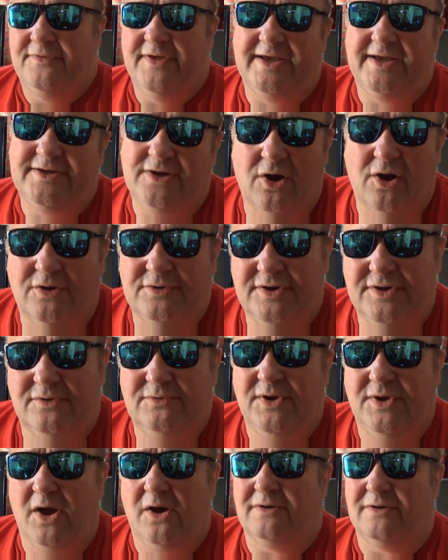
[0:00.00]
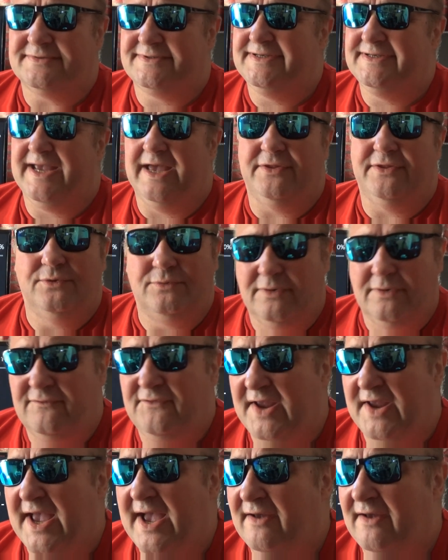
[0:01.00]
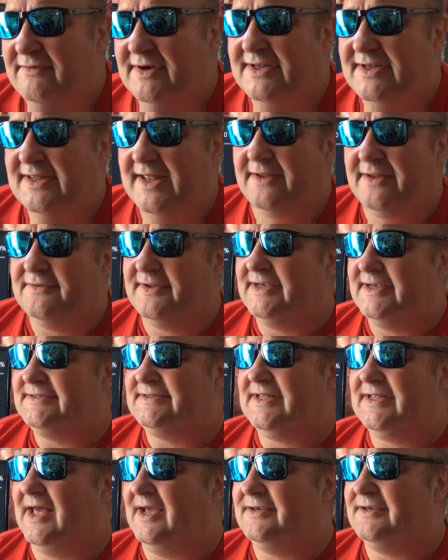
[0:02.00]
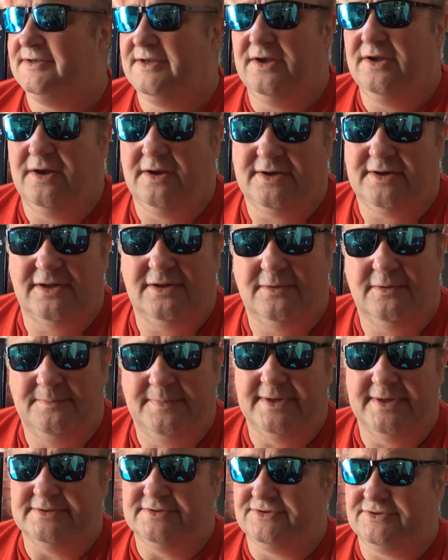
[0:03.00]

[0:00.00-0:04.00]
they got New York to get the Riviera clan, these like Colombian